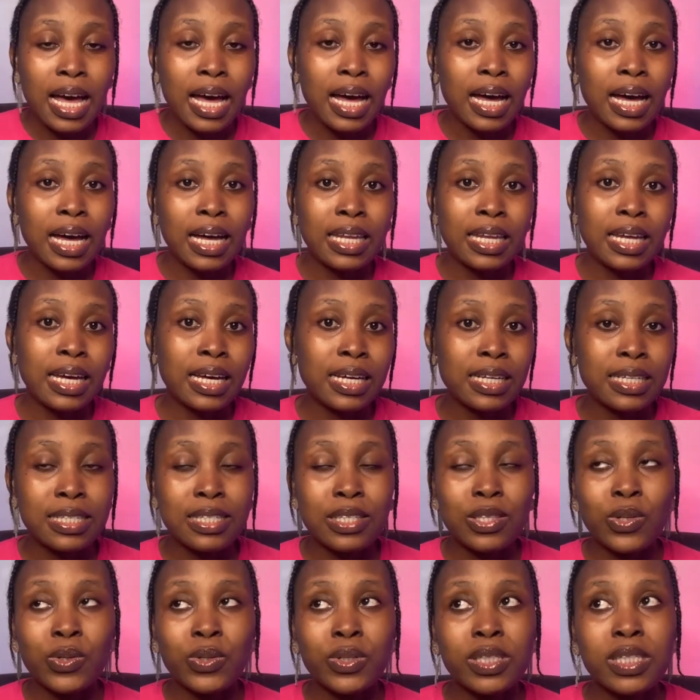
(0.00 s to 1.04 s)
and has
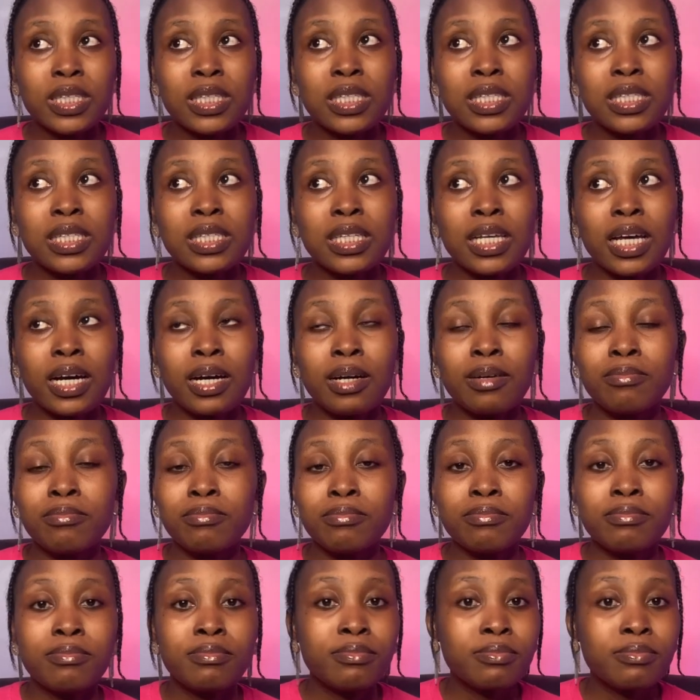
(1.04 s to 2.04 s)
not and